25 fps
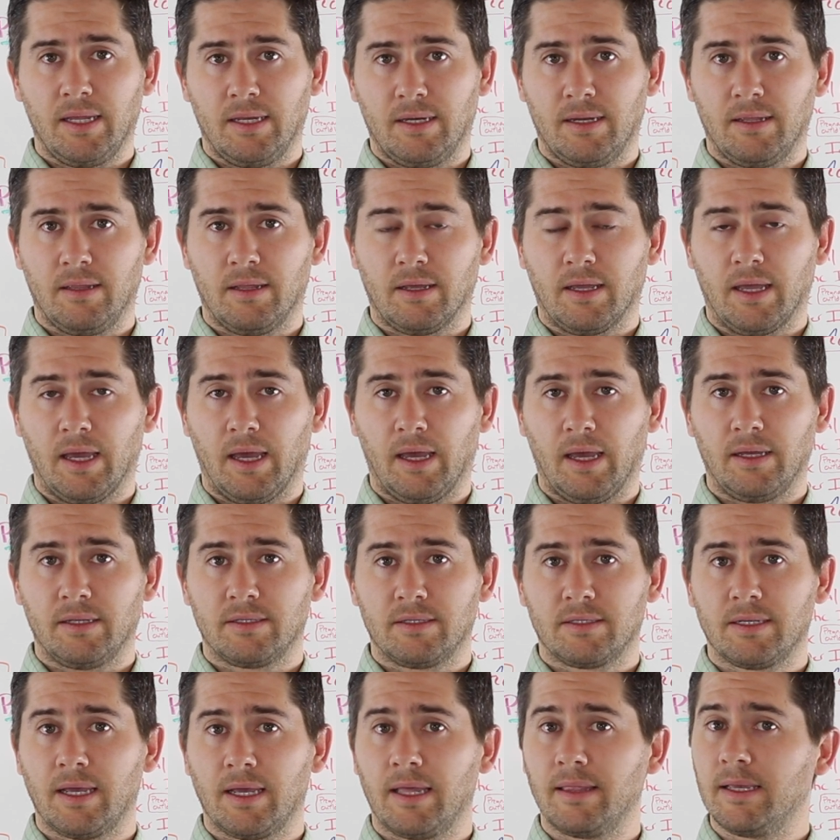into the
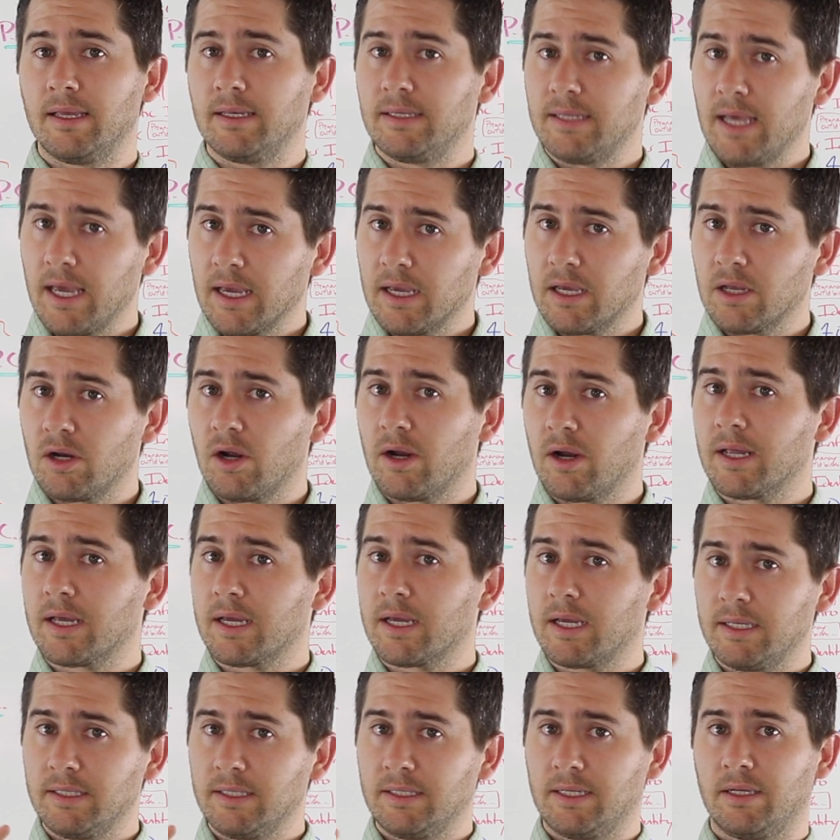case, and they take it on a
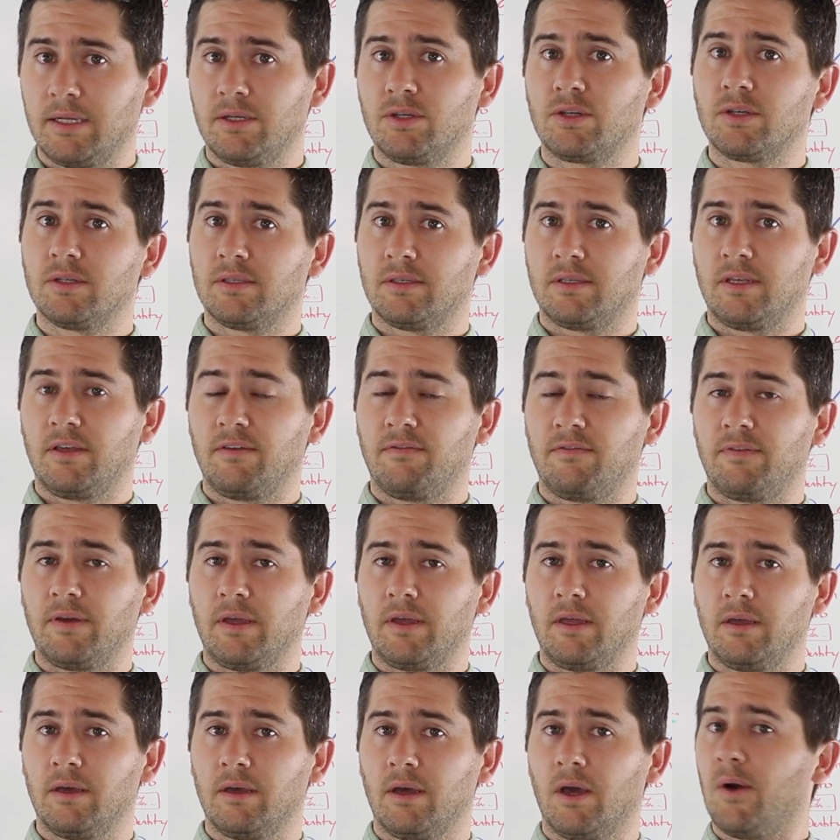contingency
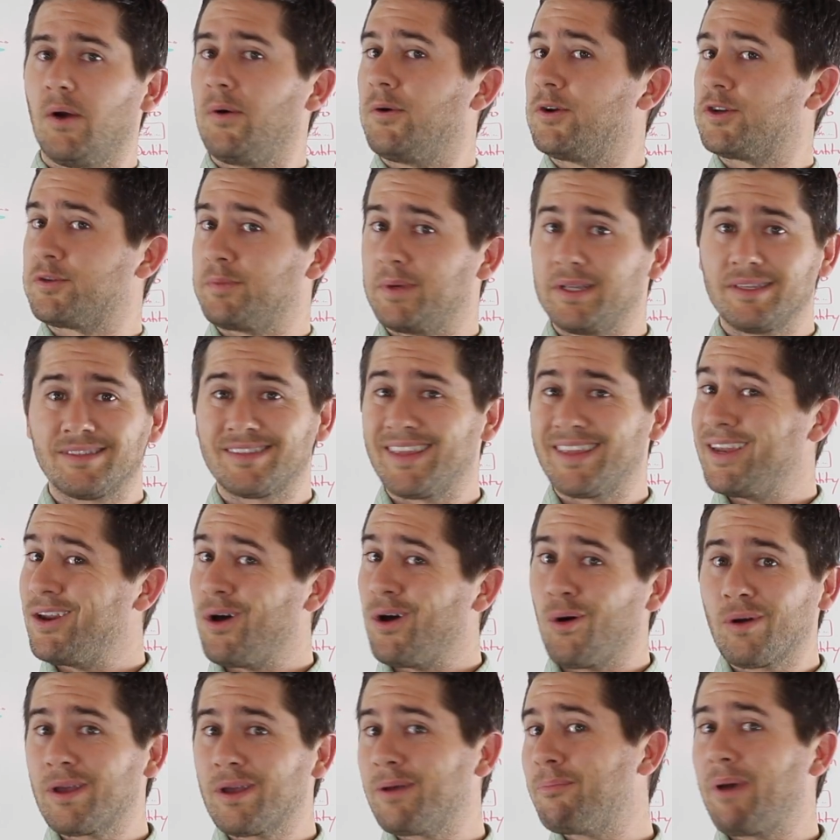fee, which means they
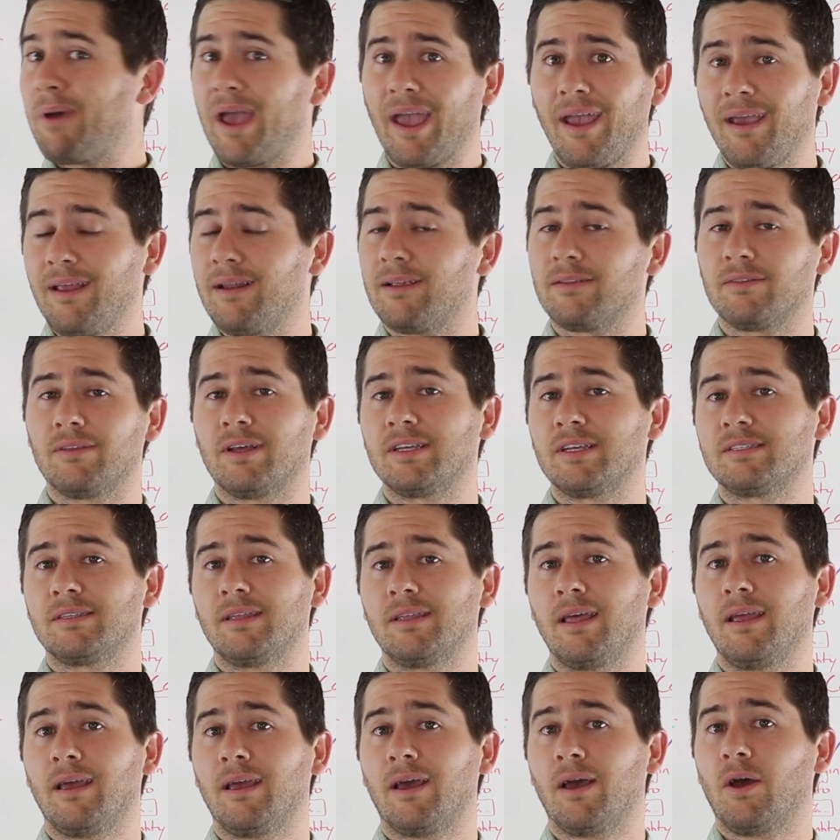don't get paid unless
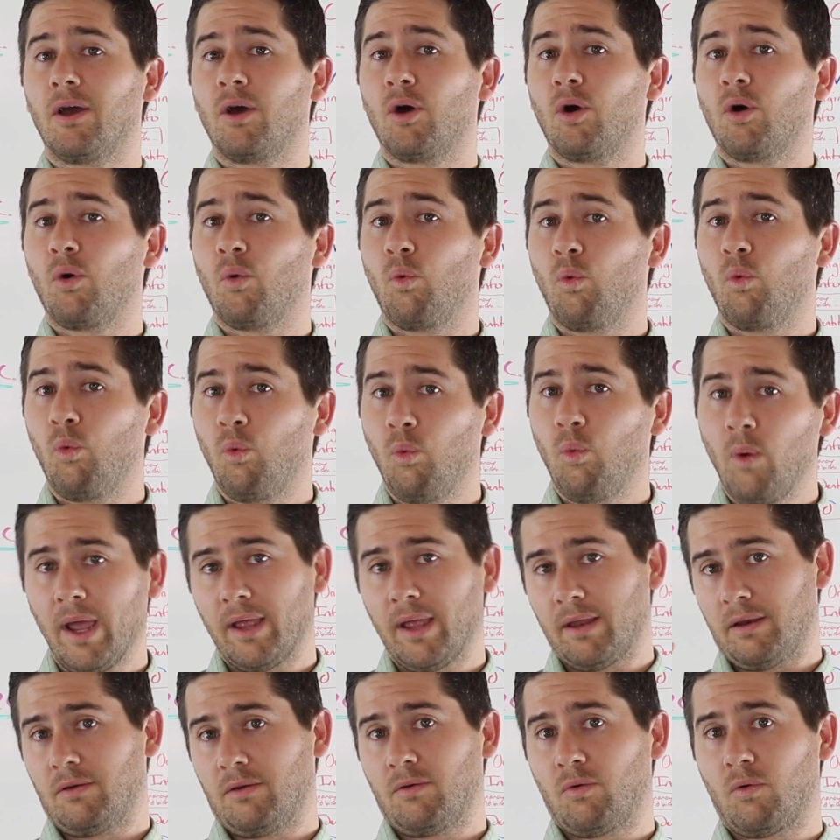they
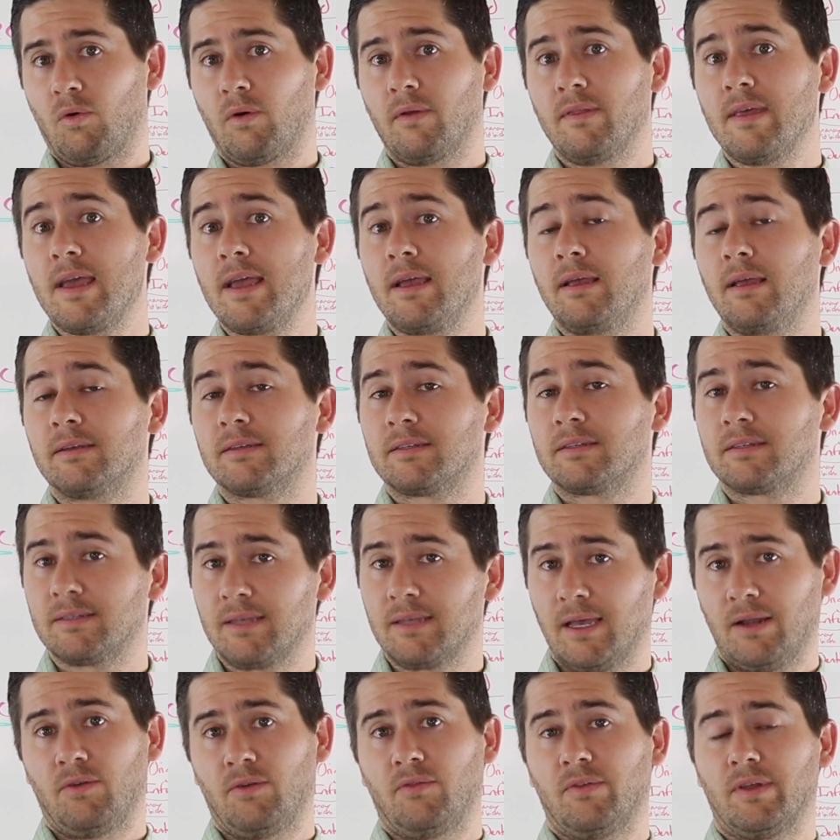win or they
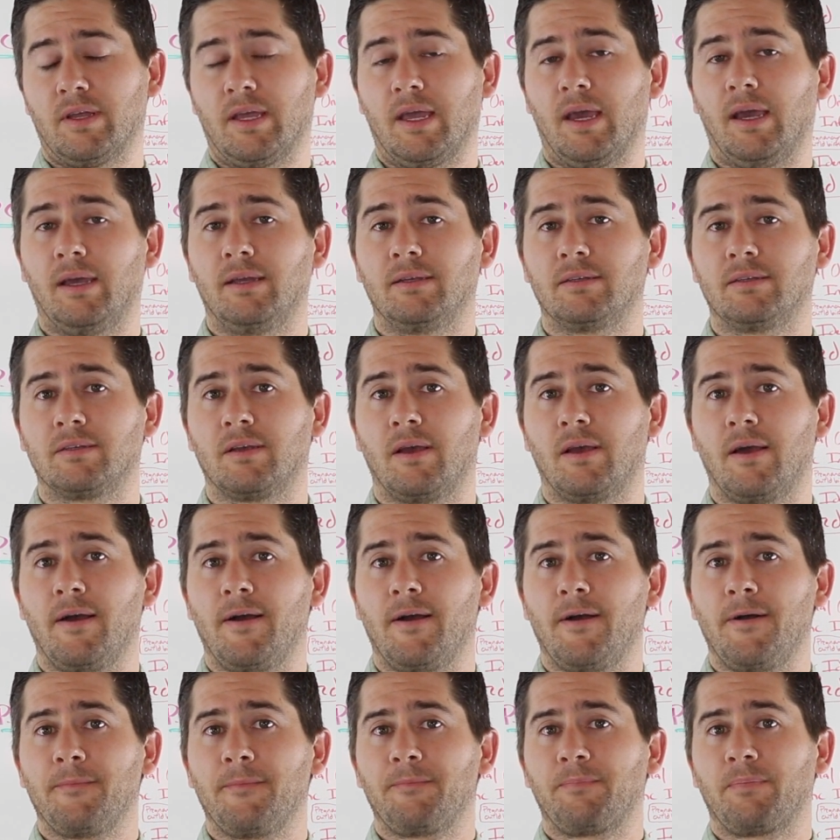settle a case,
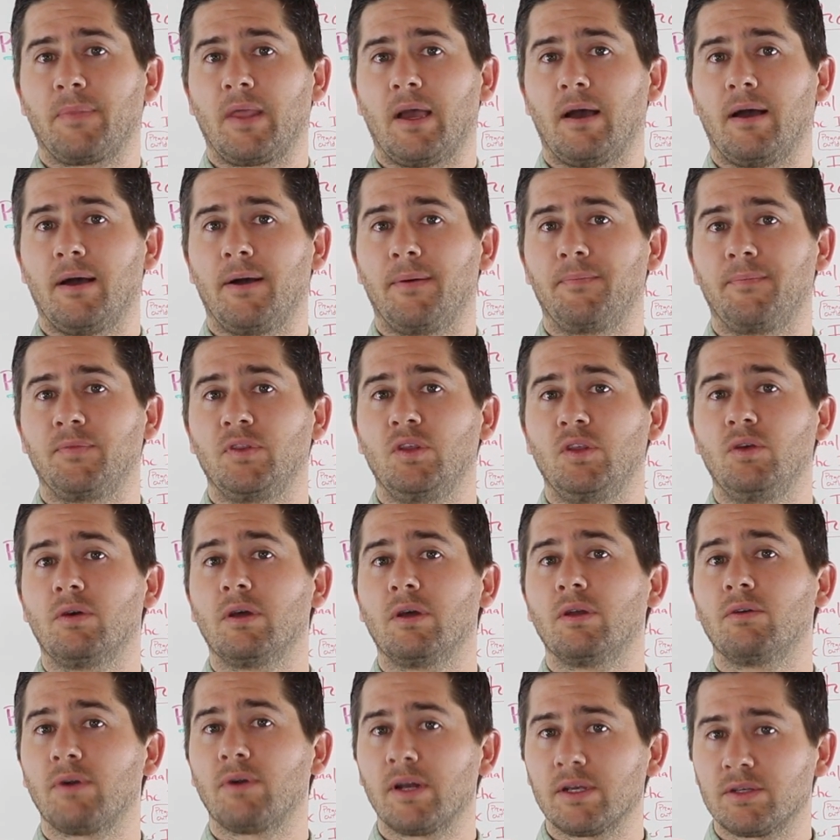um, you
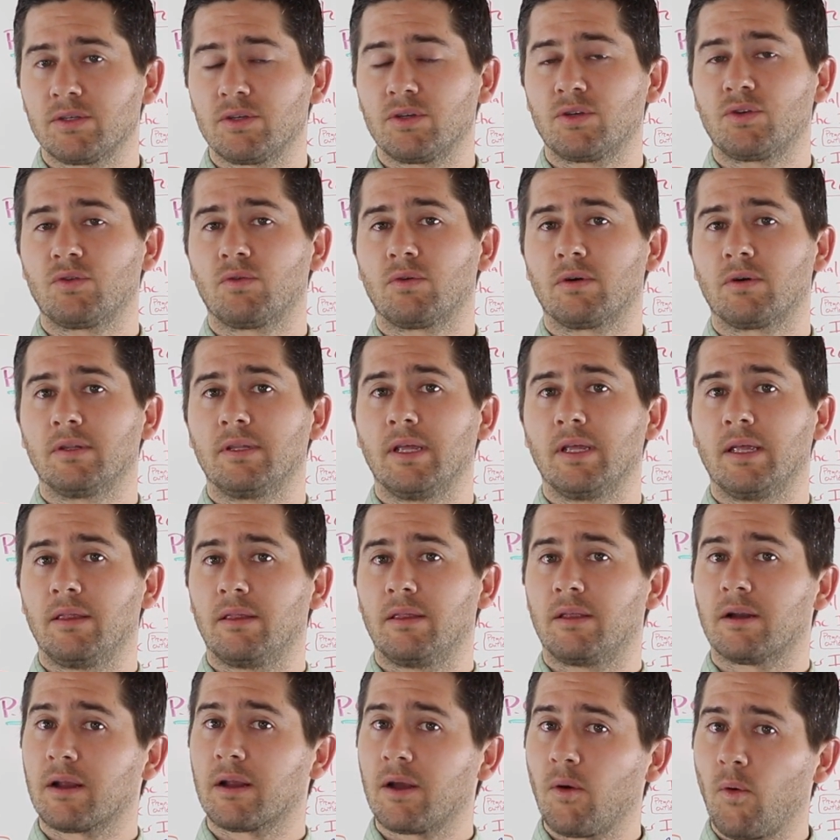can rest assured that
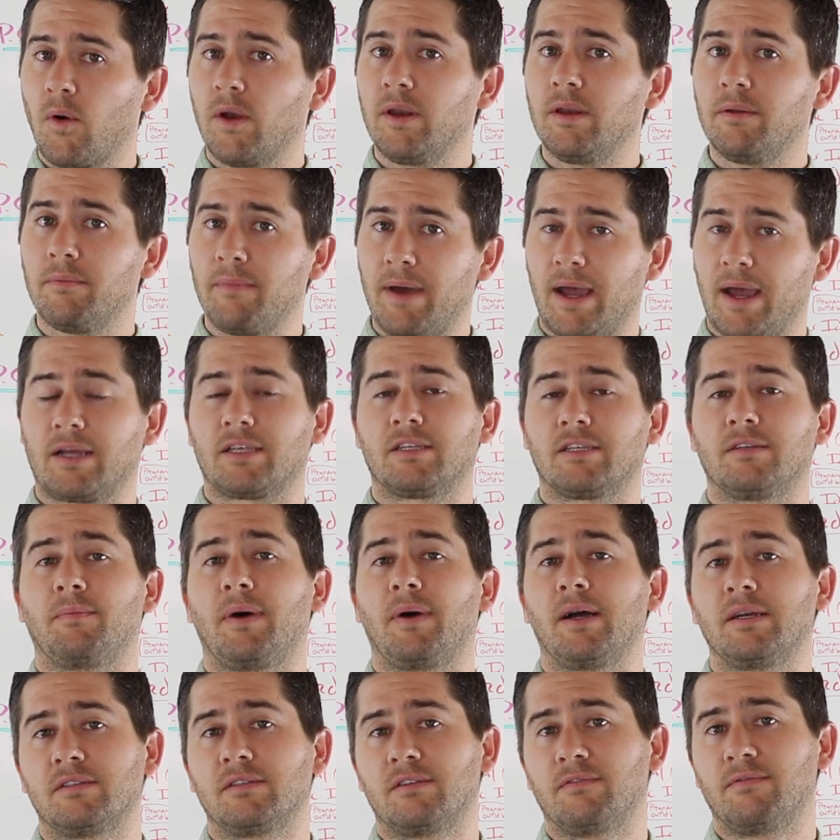they're going to
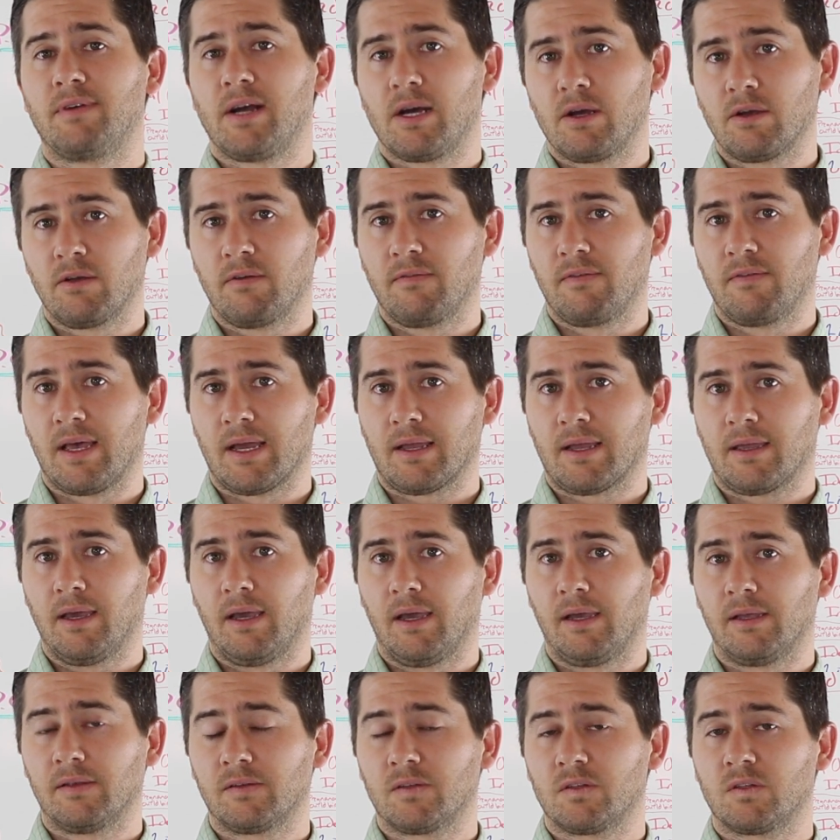maximize the value of that
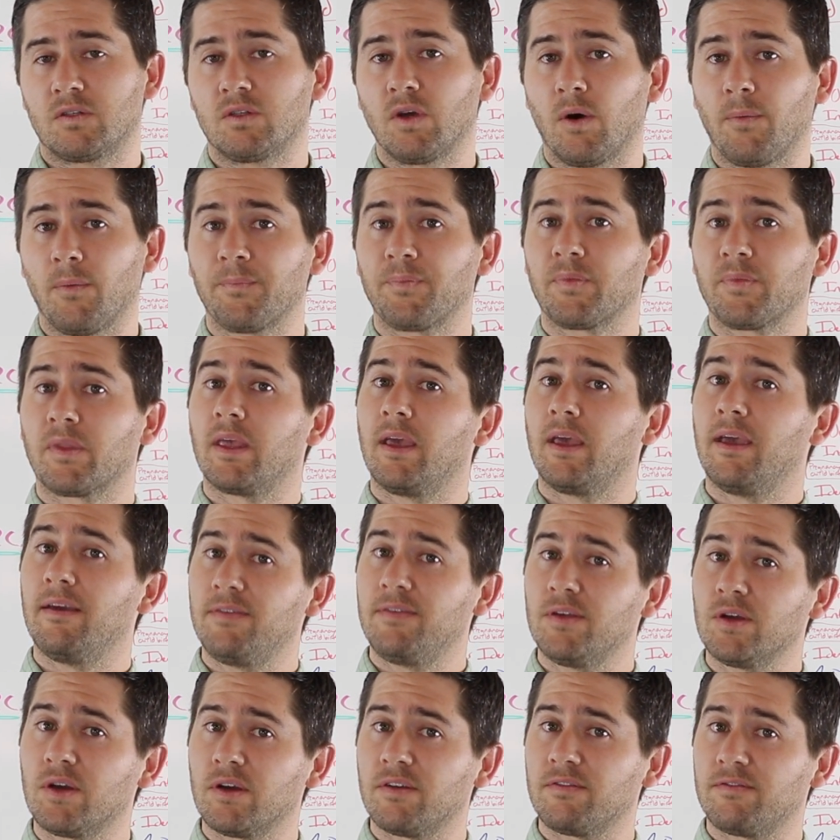case. So
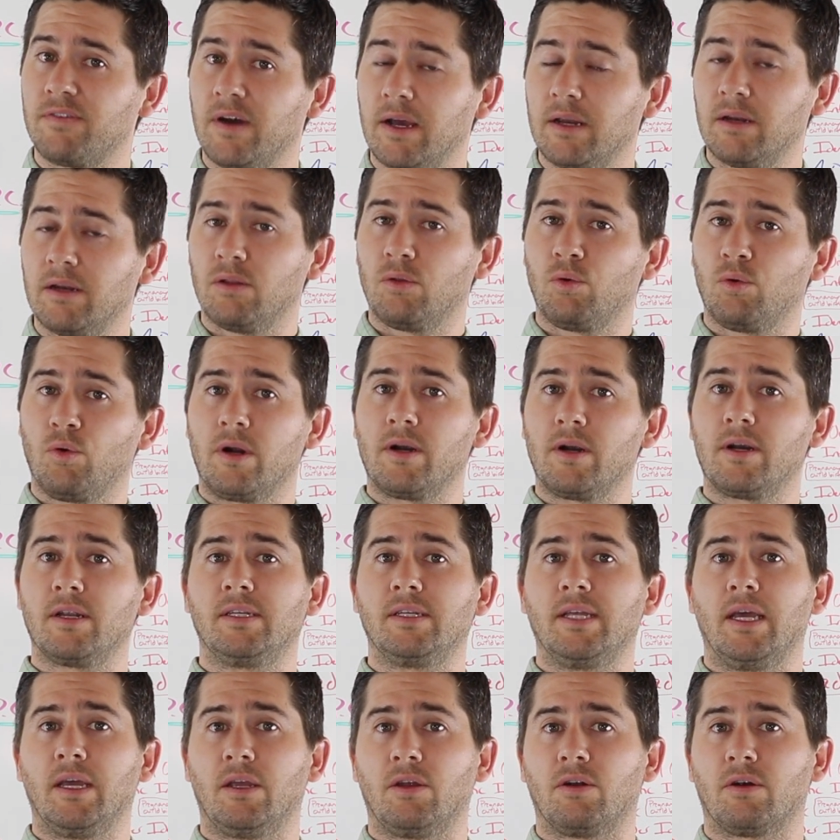if you can find a lawyer to
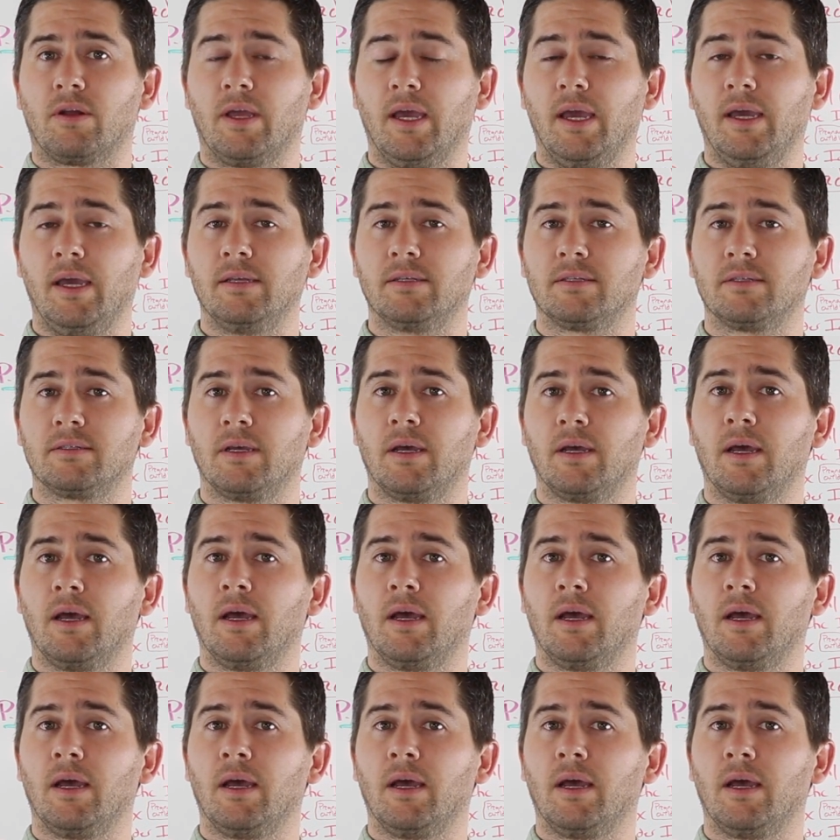take your case,